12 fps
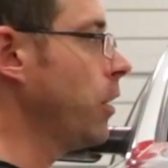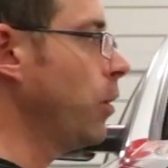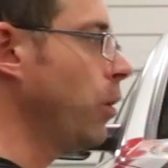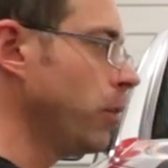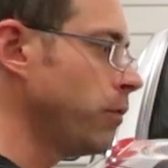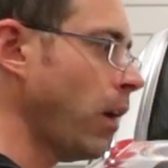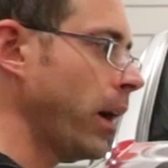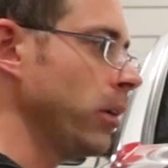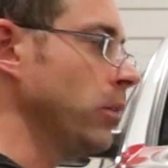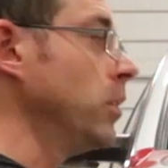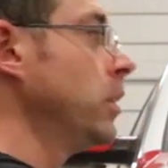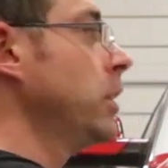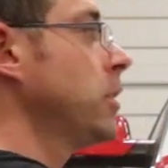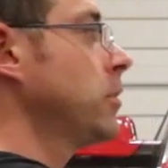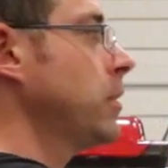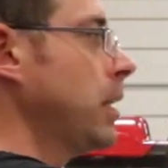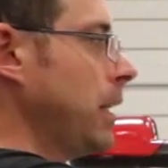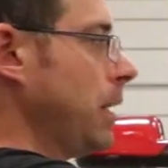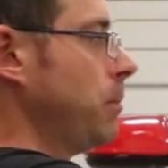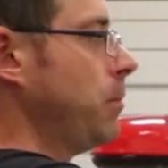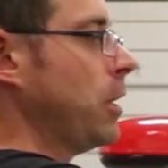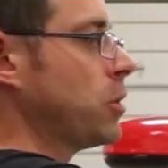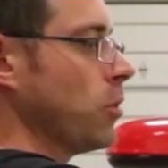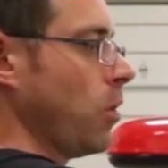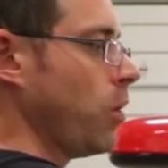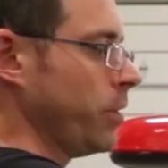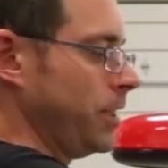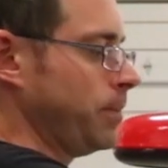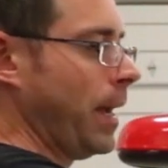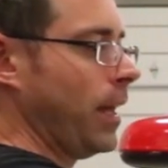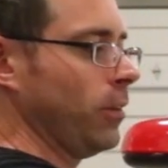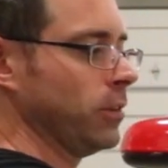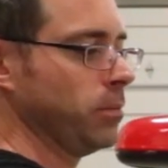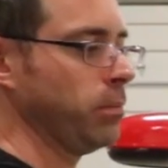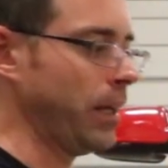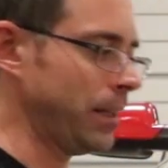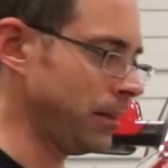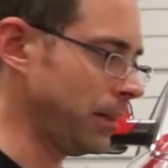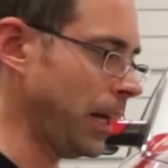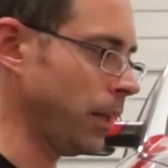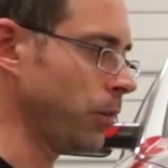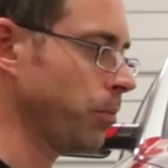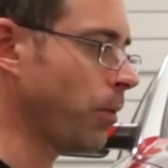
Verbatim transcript: the hood vinyl so that they can make sure all these panels blend together